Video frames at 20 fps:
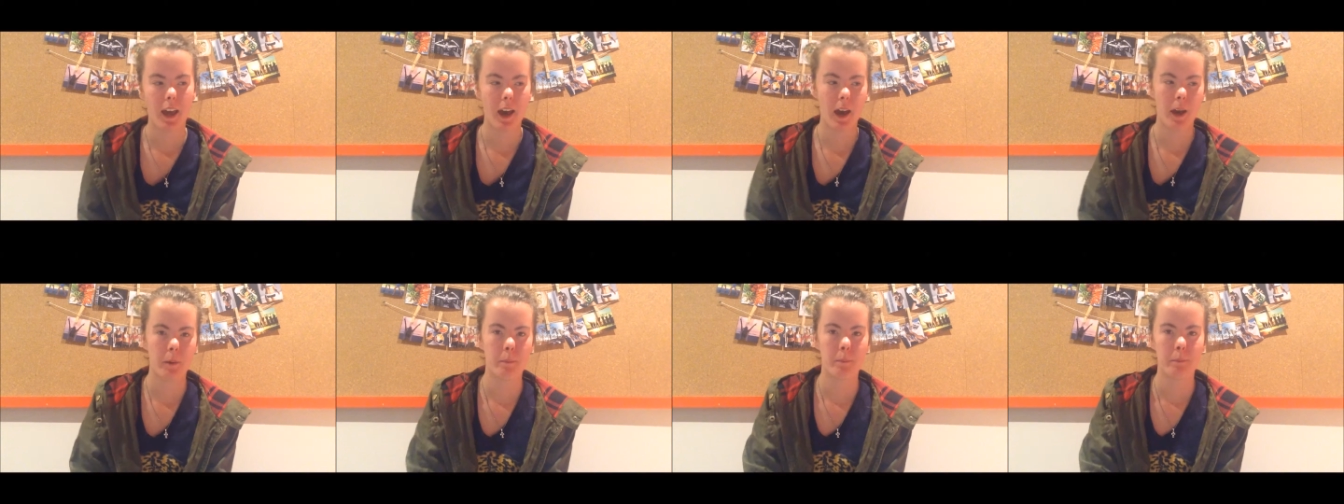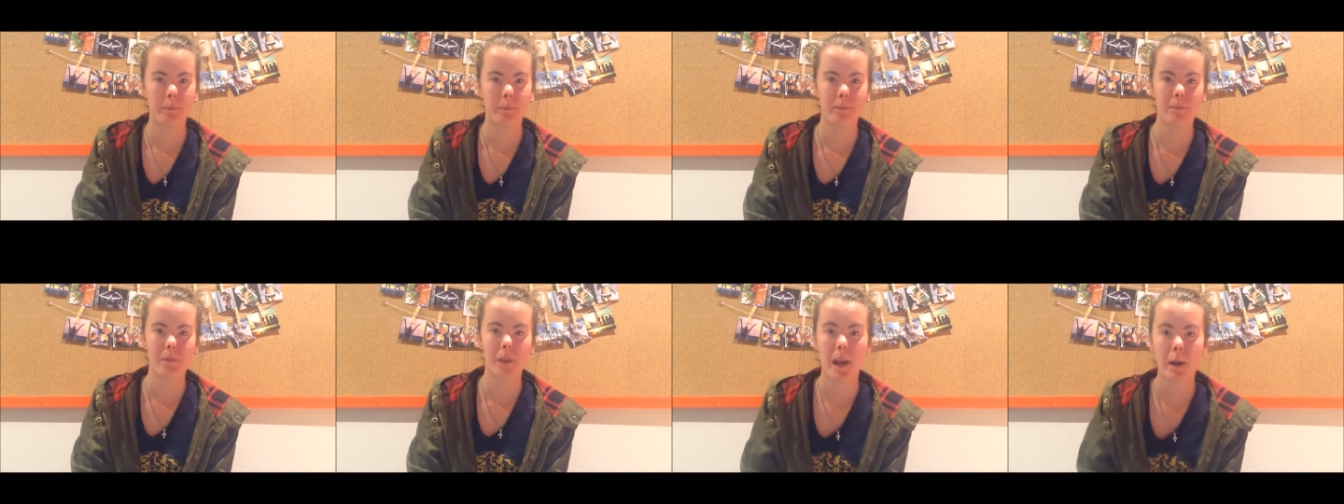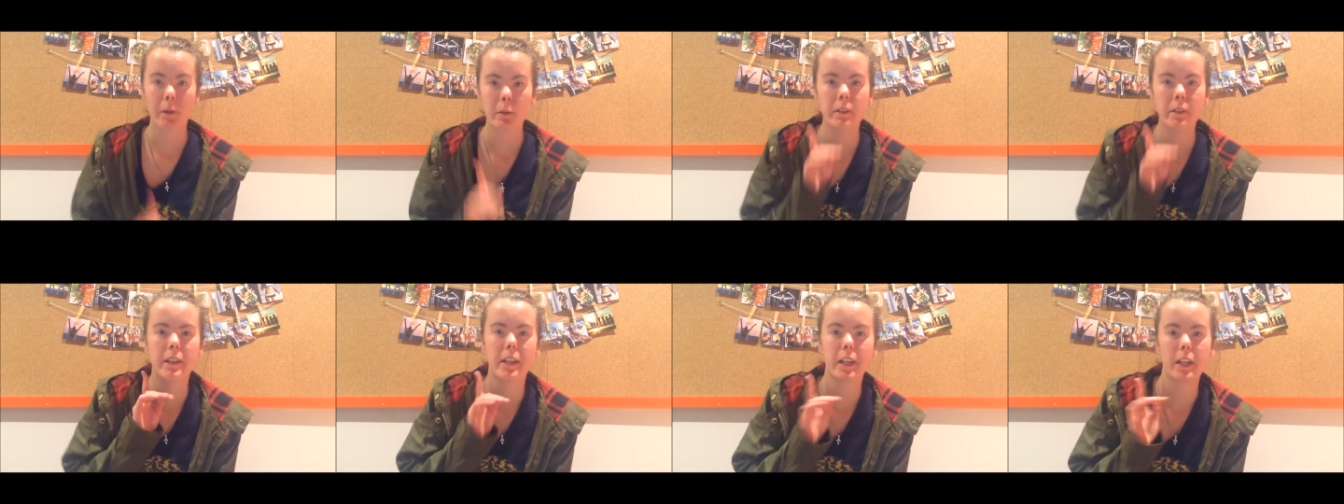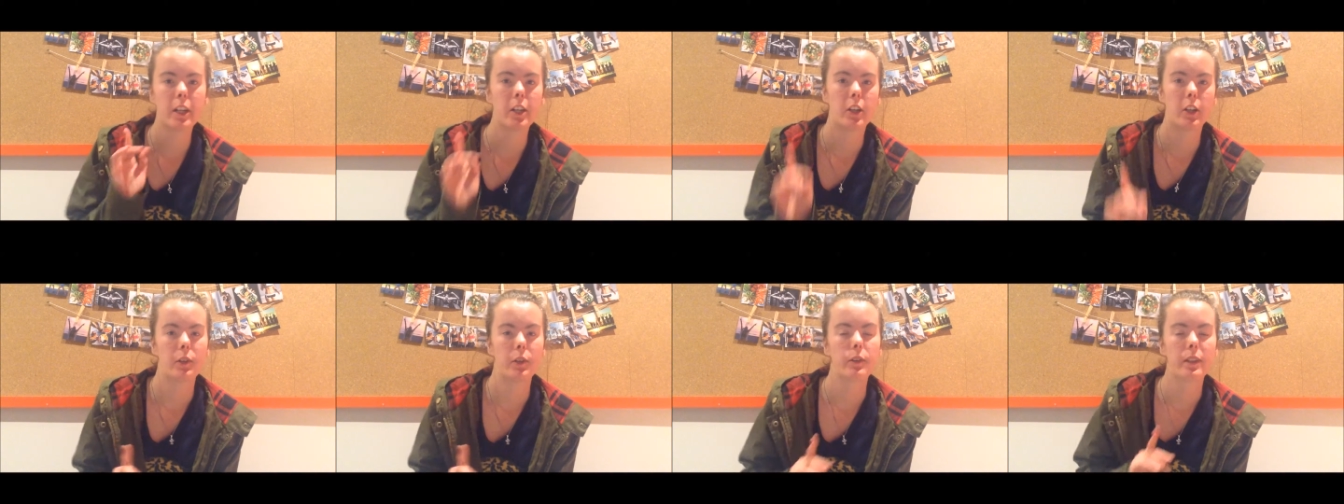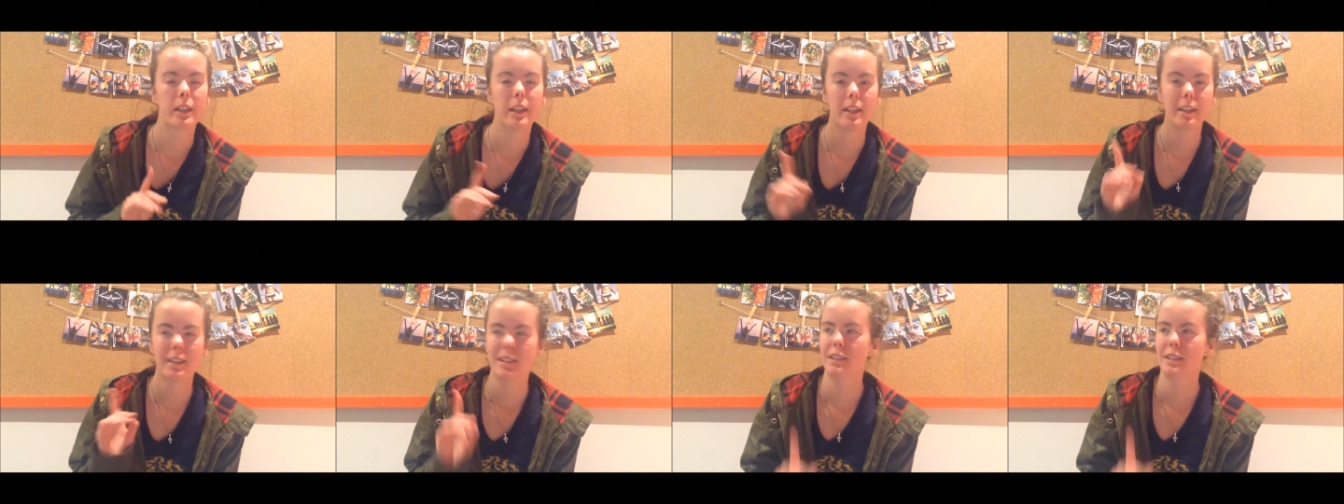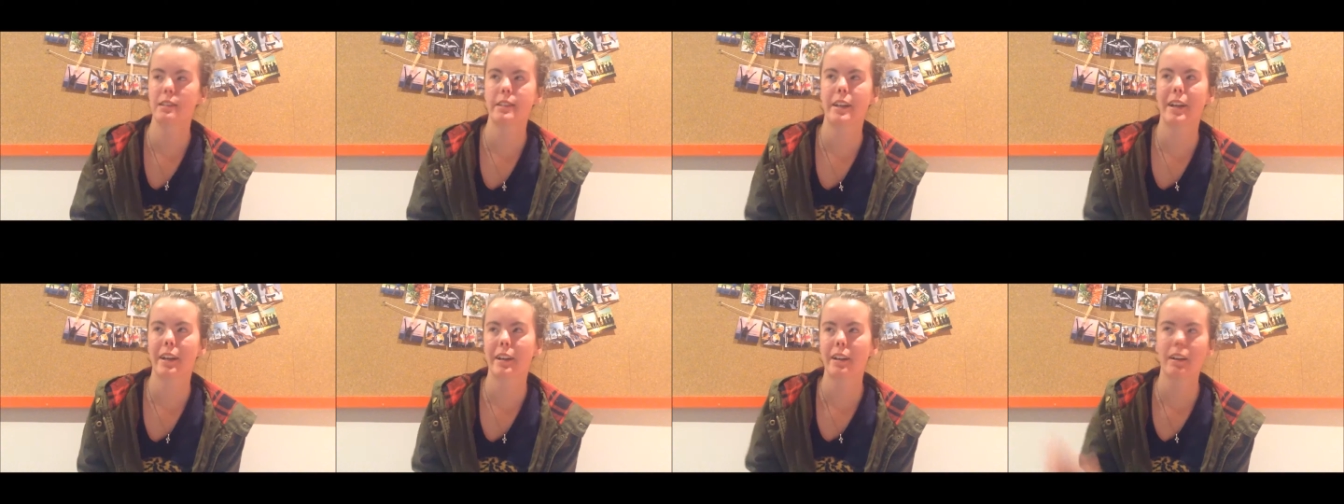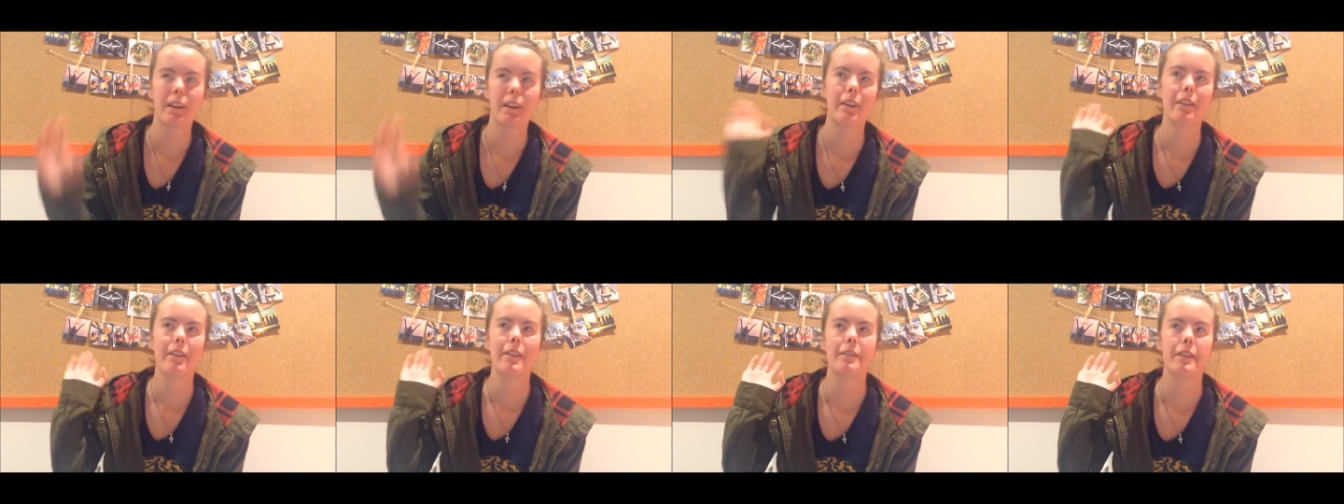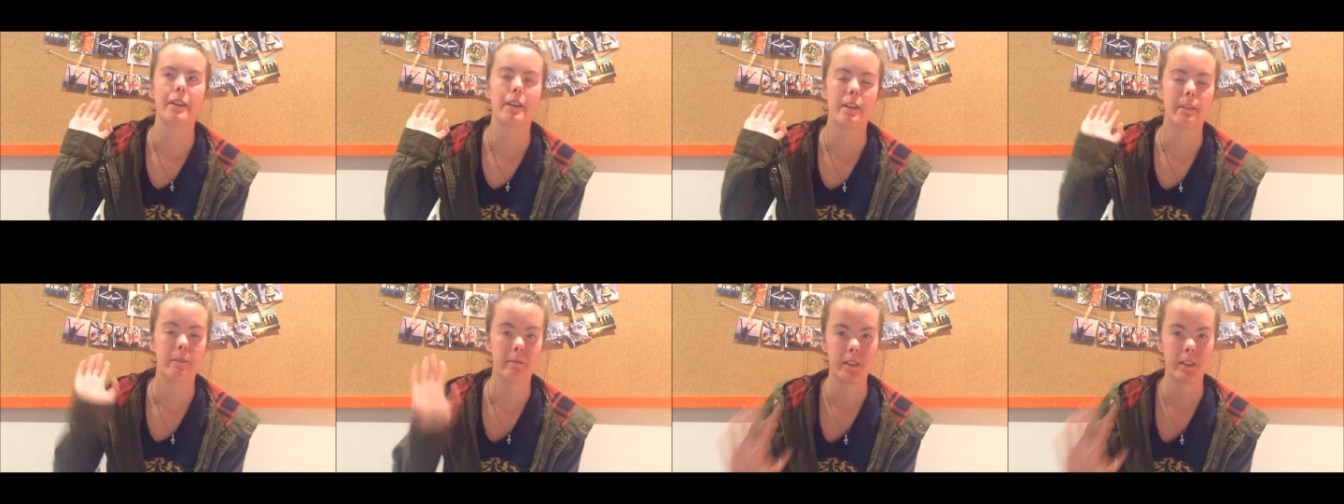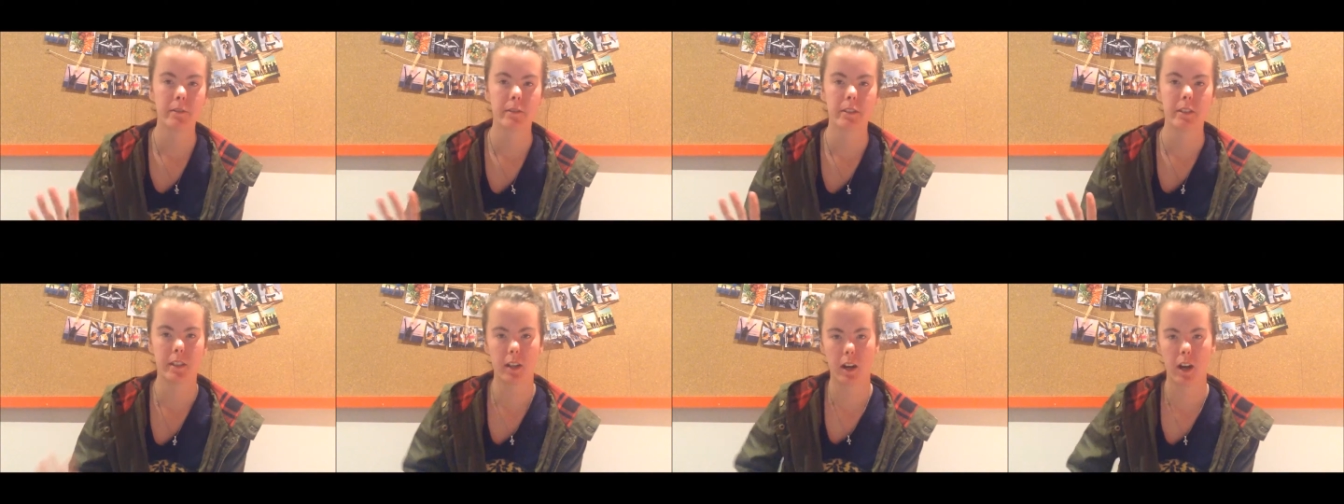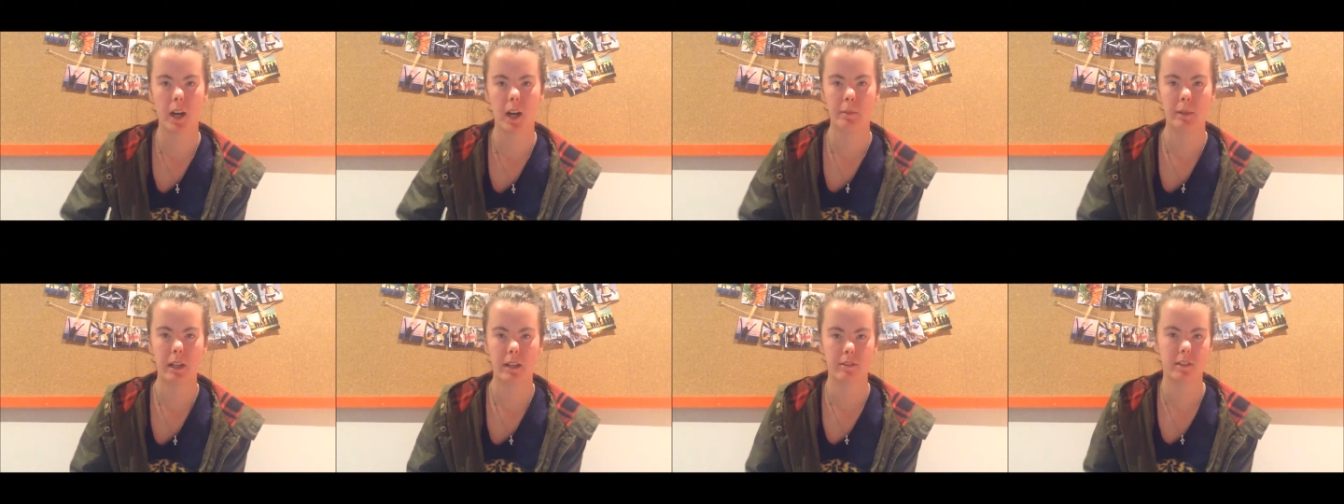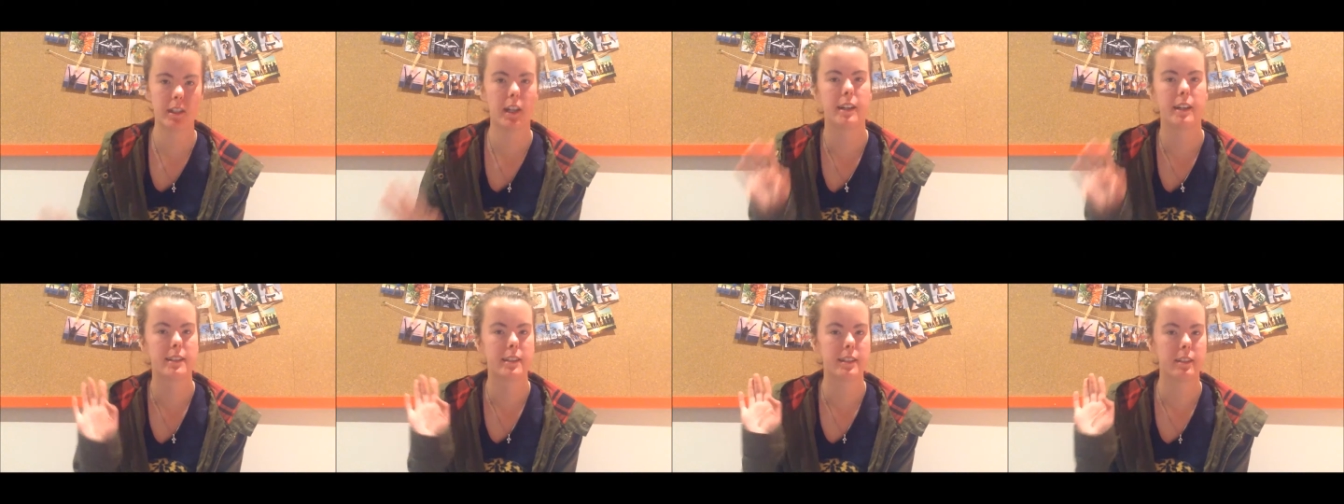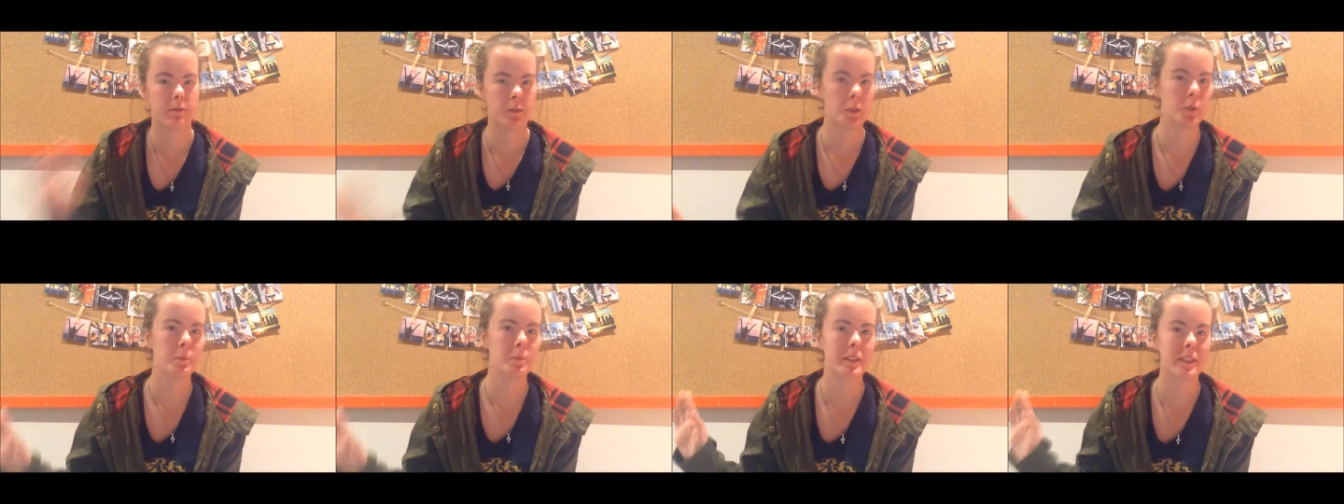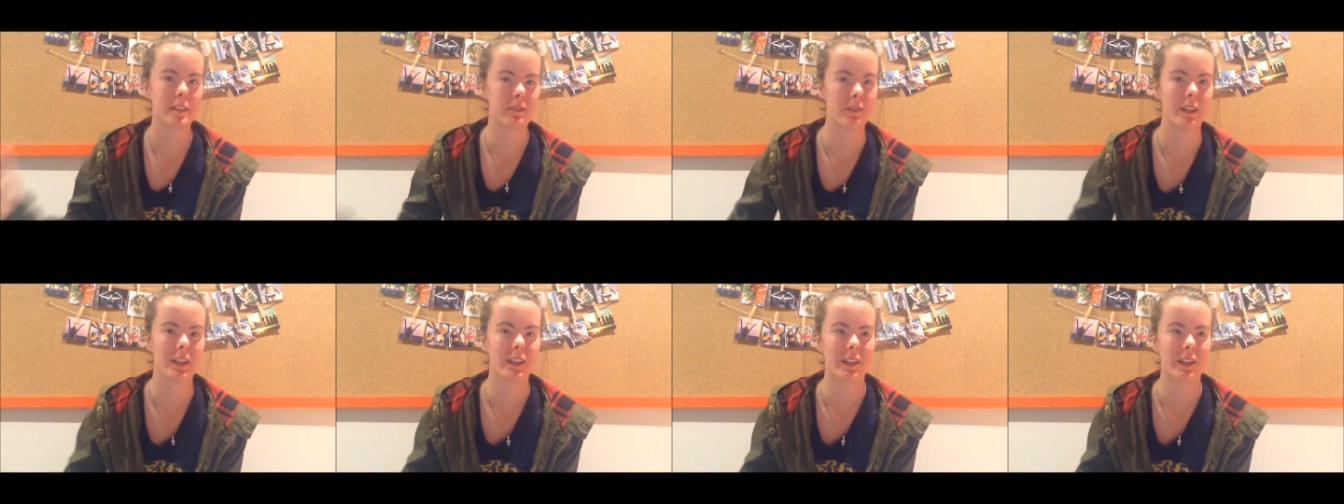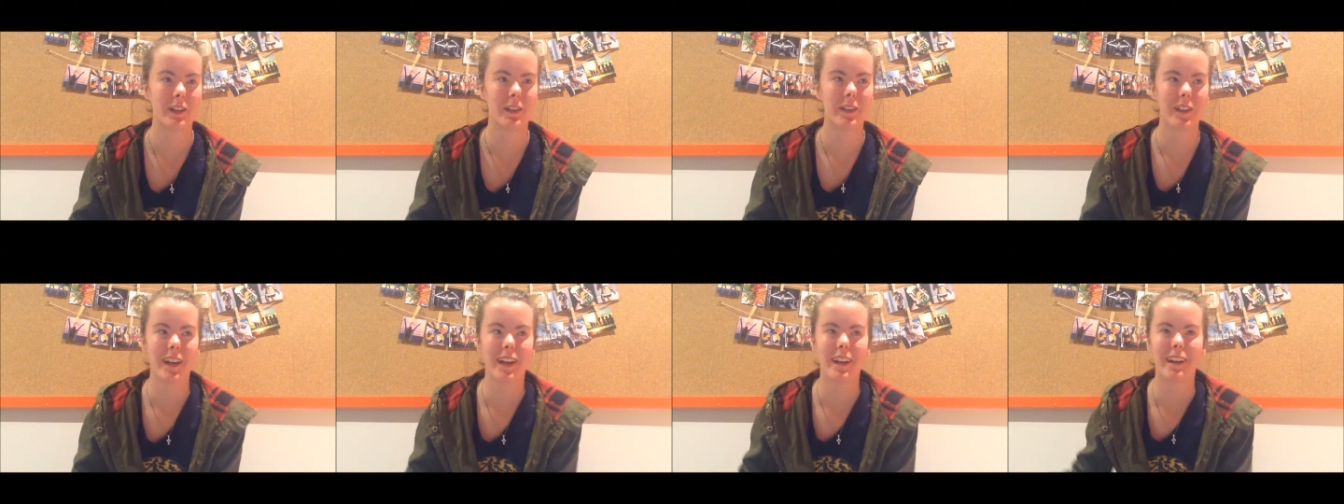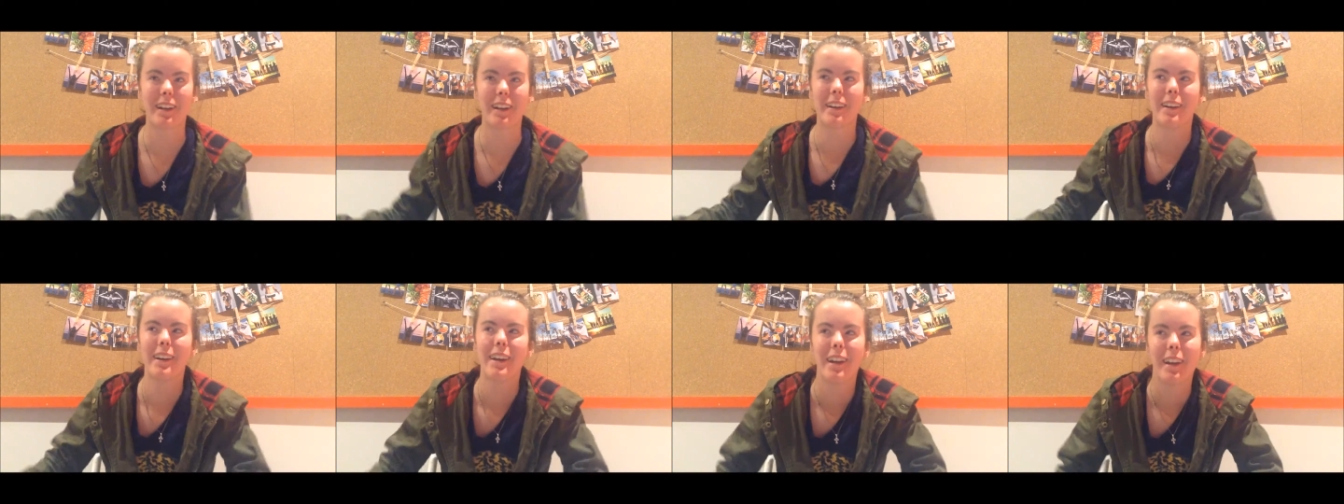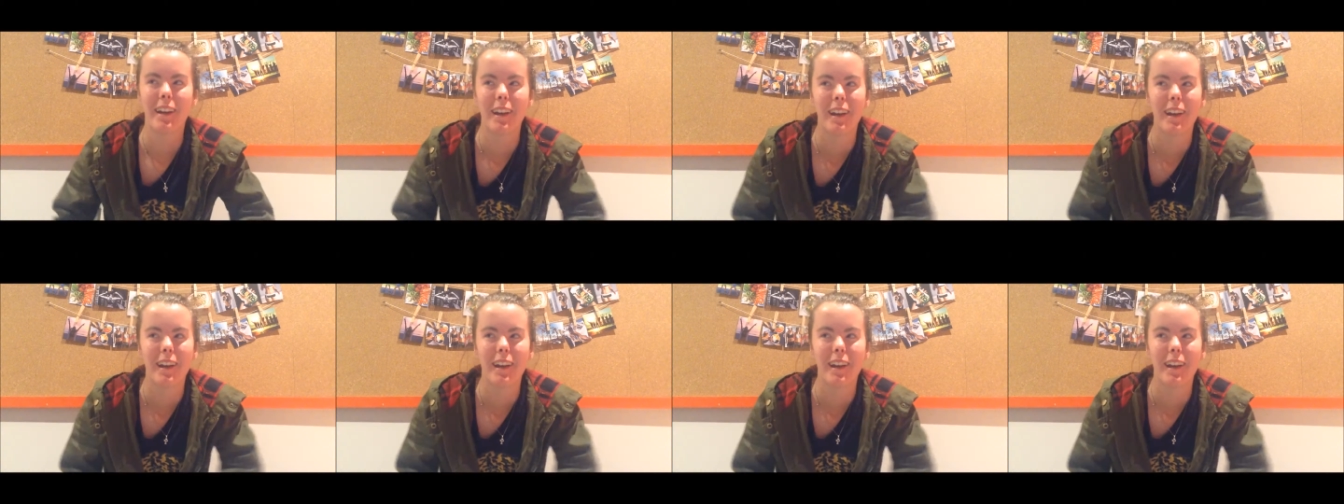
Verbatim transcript: Um, I want to let you know that this is like the fifth time I've tried to film this video and